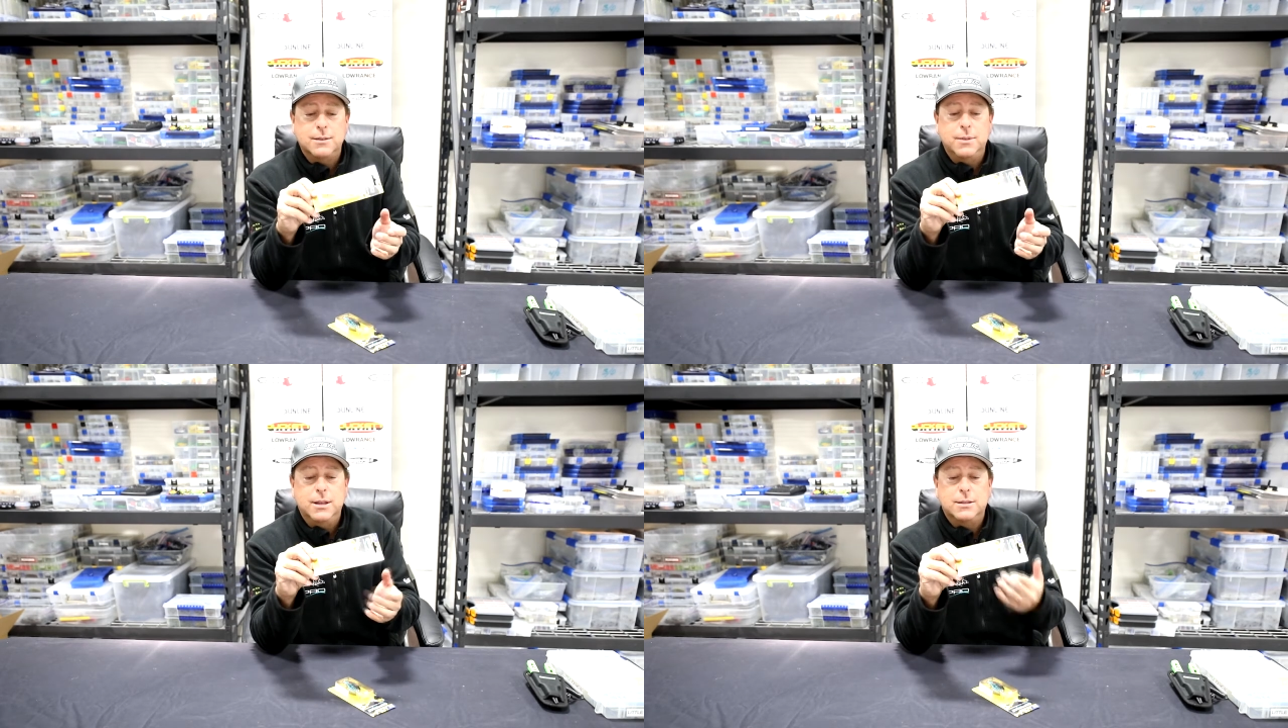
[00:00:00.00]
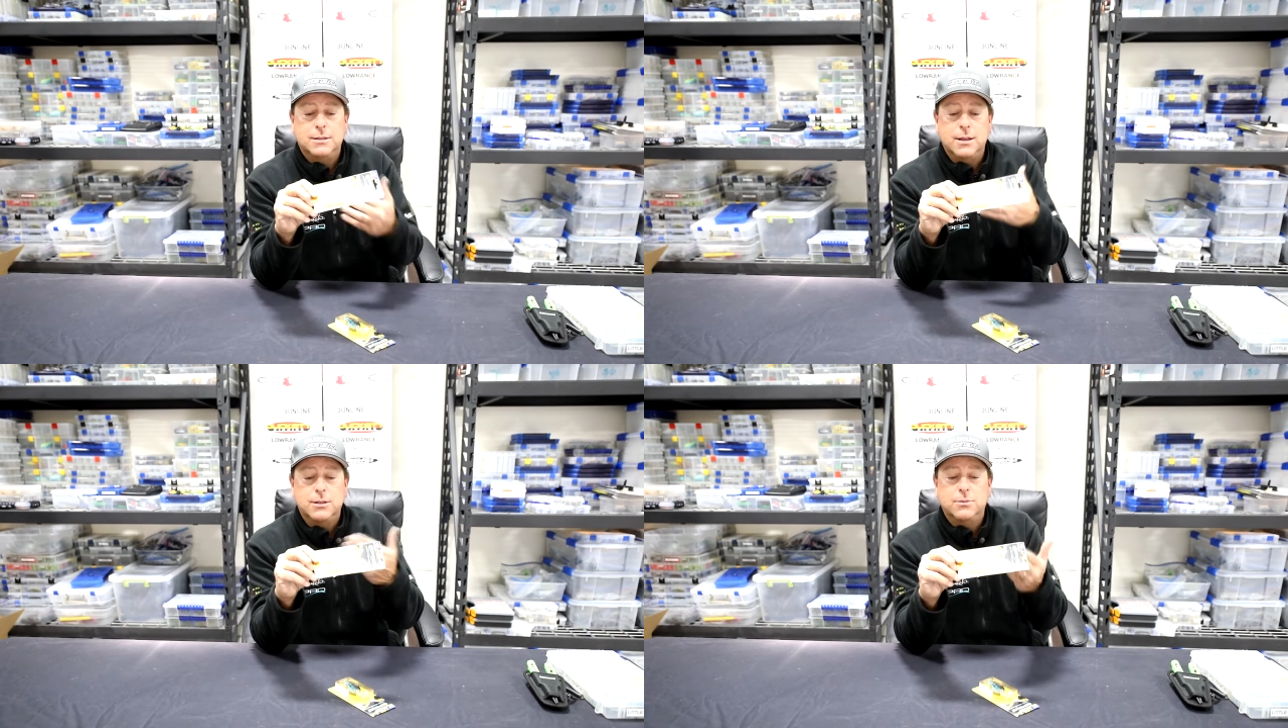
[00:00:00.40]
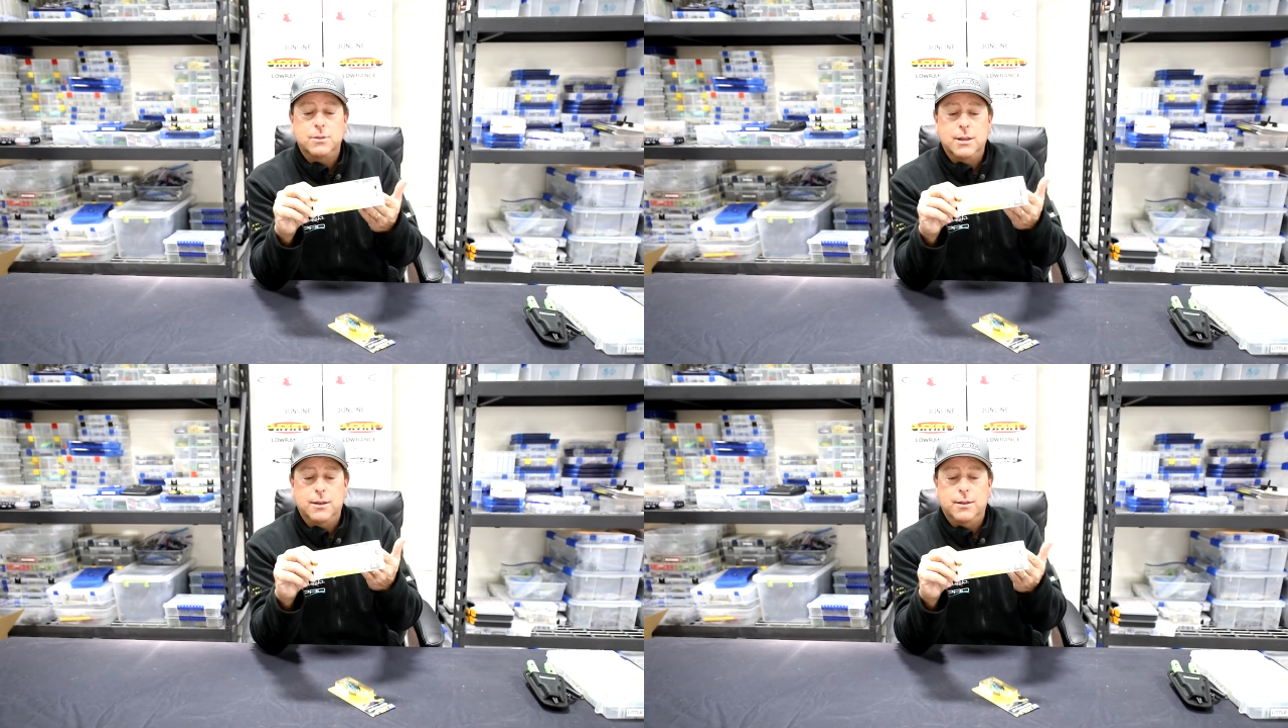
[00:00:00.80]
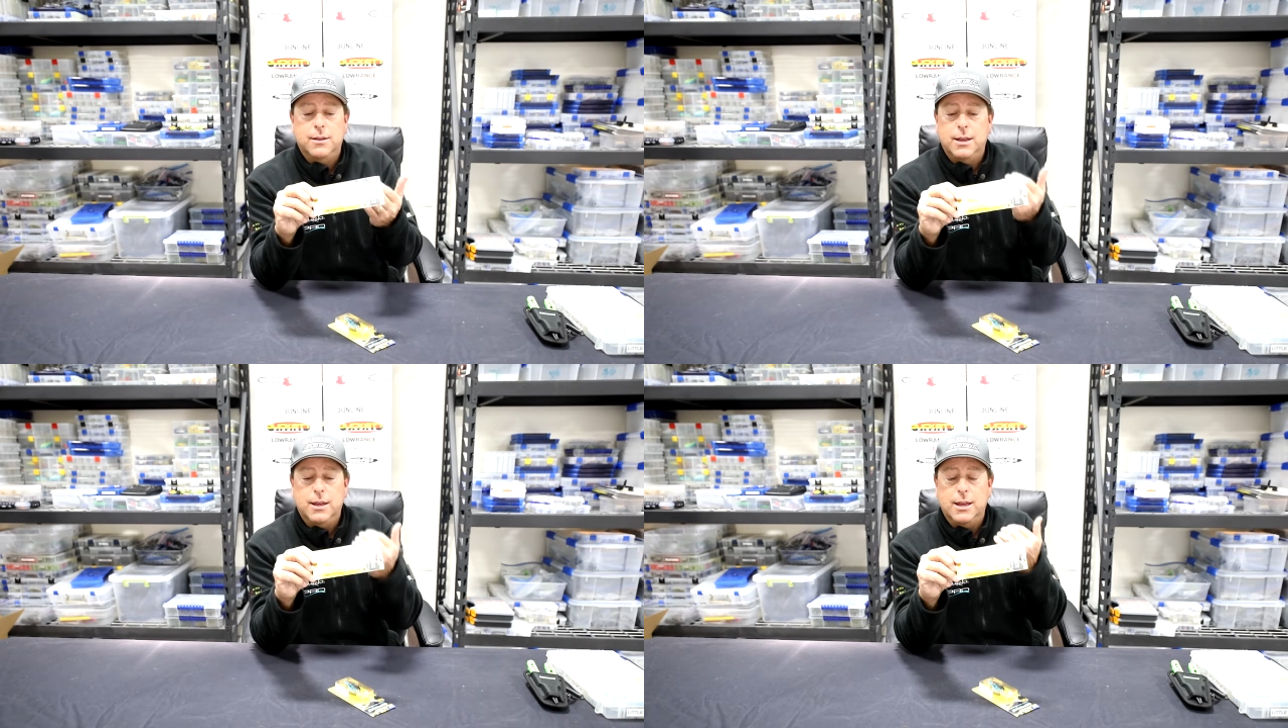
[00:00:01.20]
I mean,
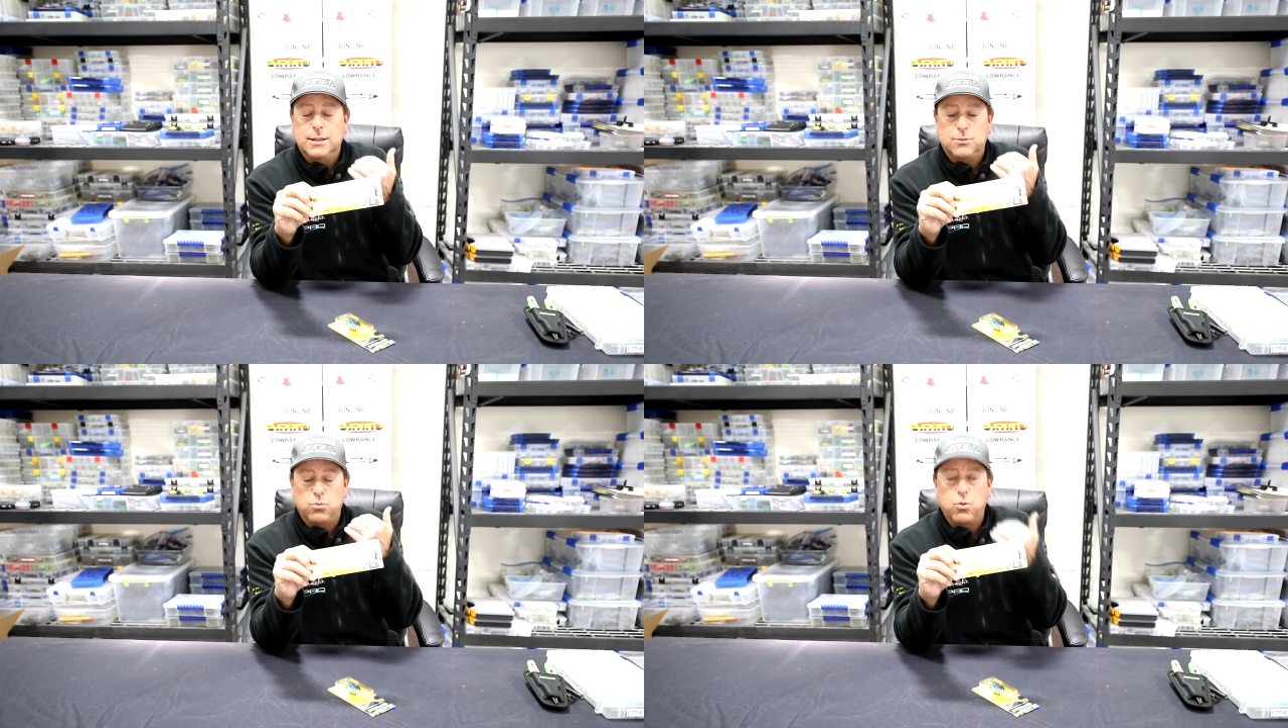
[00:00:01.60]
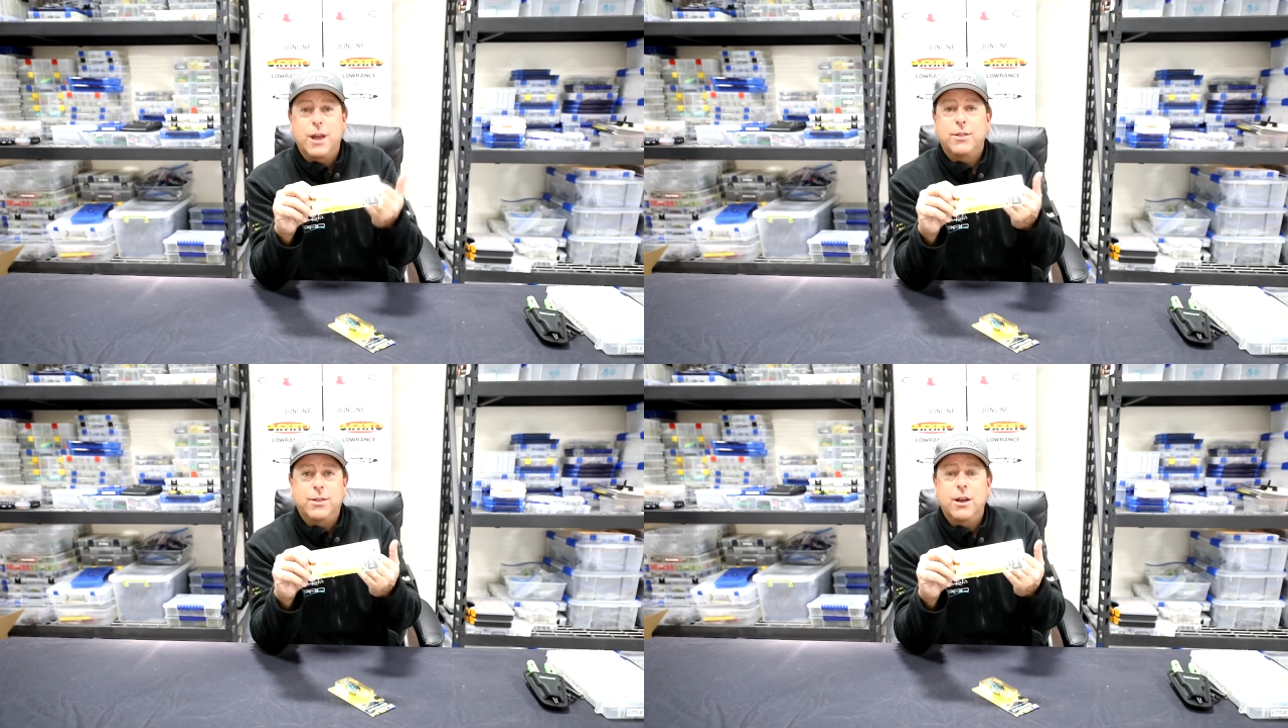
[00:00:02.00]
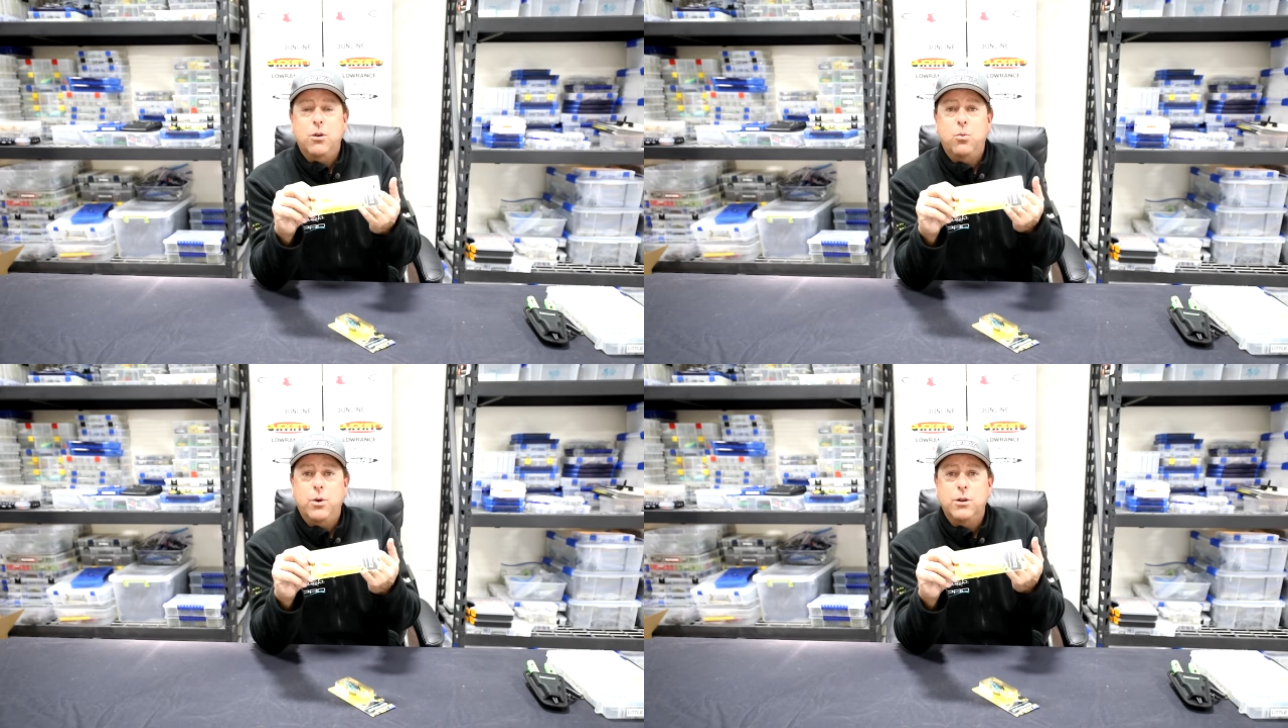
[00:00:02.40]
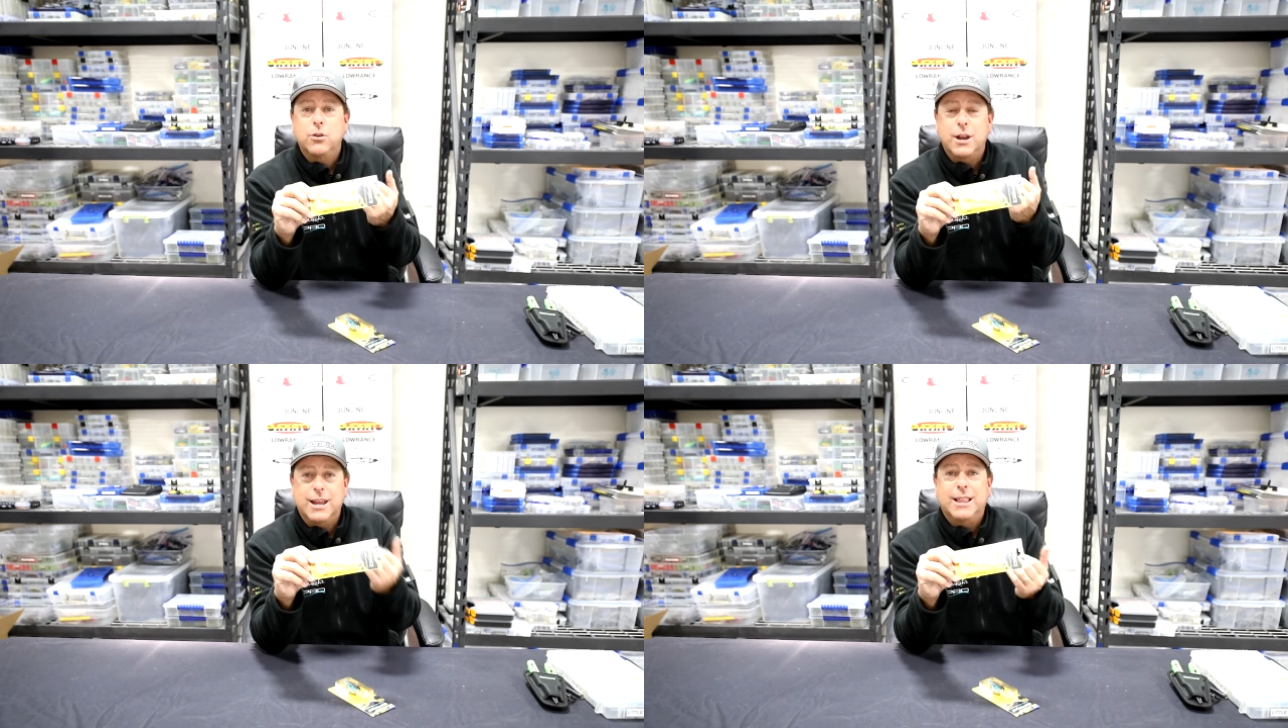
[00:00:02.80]
it's right there where
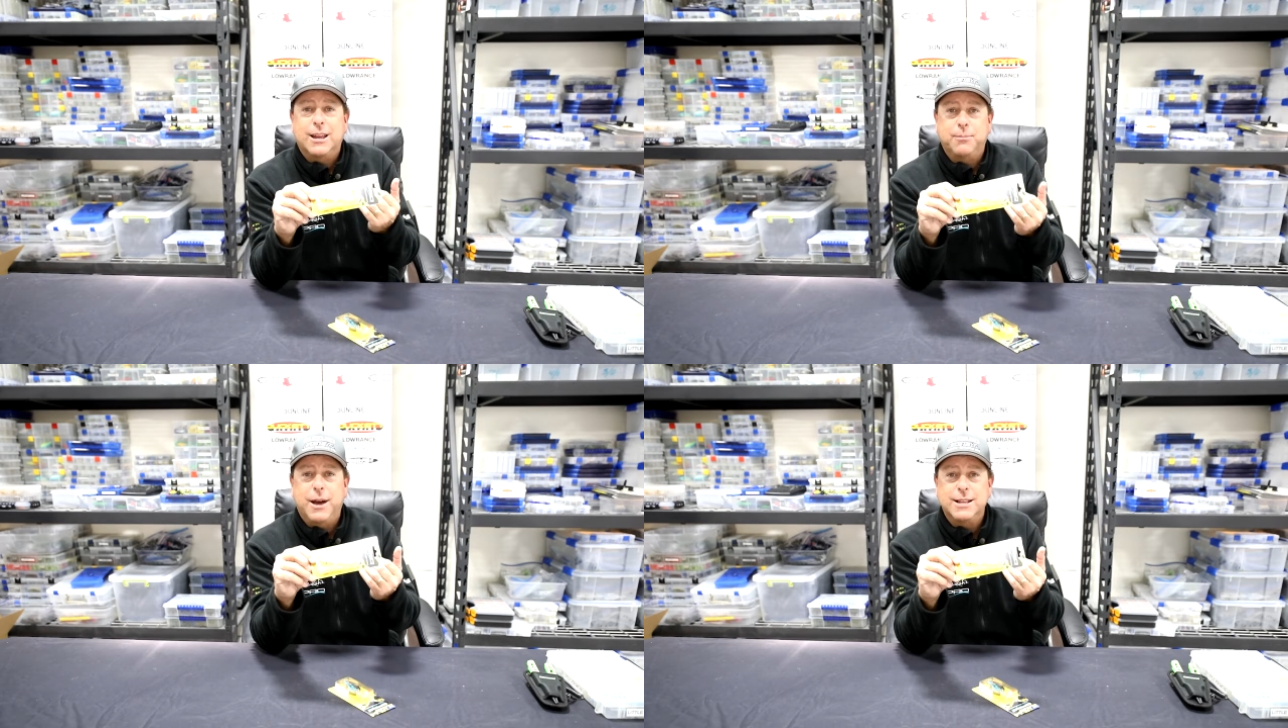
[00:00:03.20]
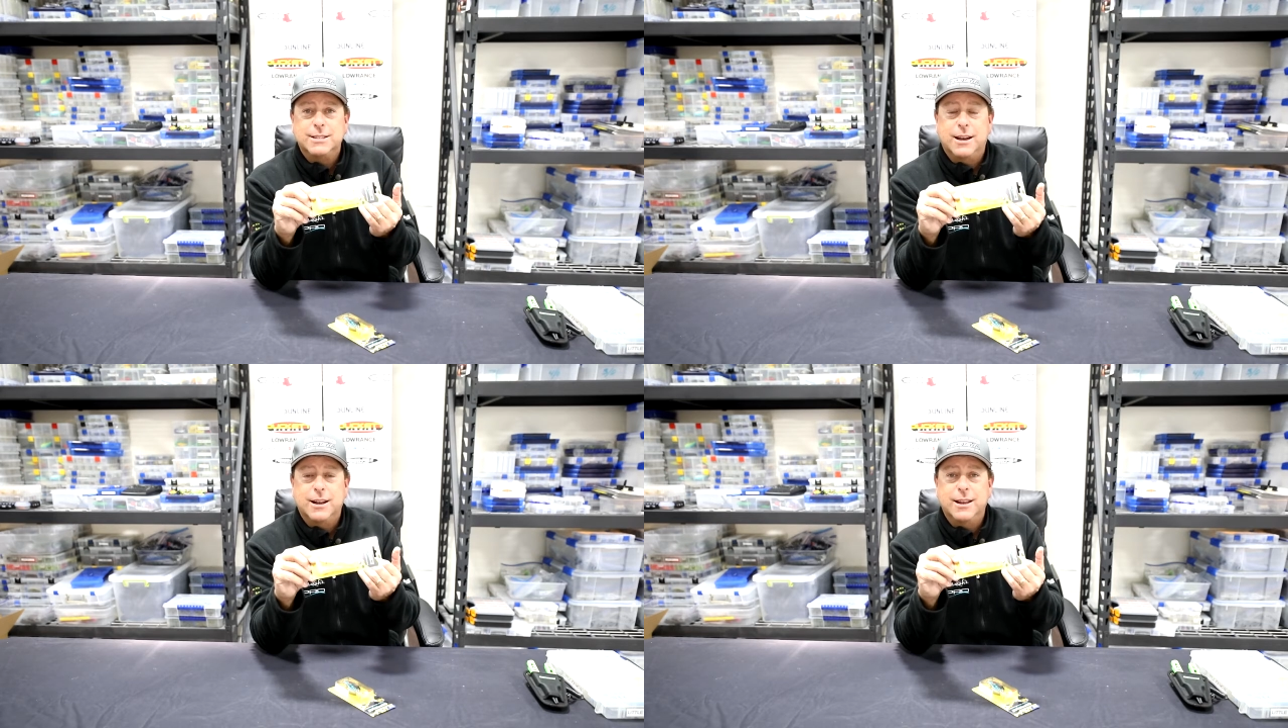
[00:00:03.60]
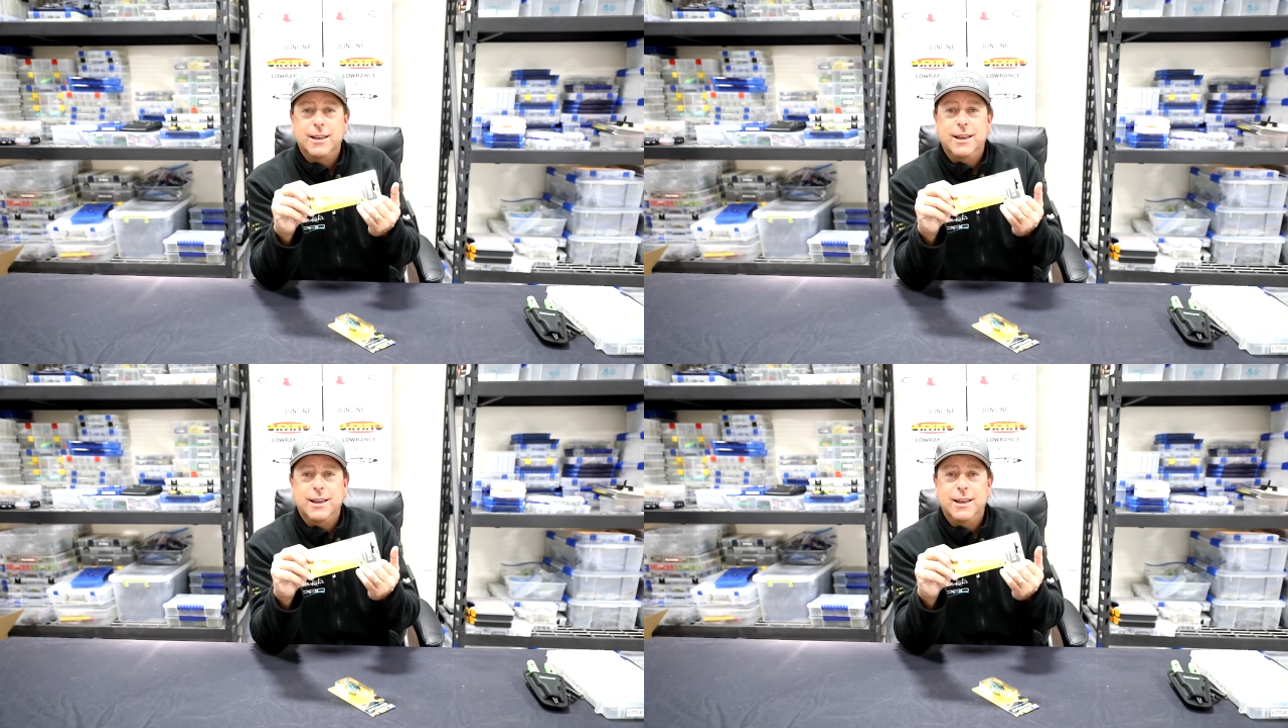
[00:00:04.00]
you're going to get a lot of bites on it.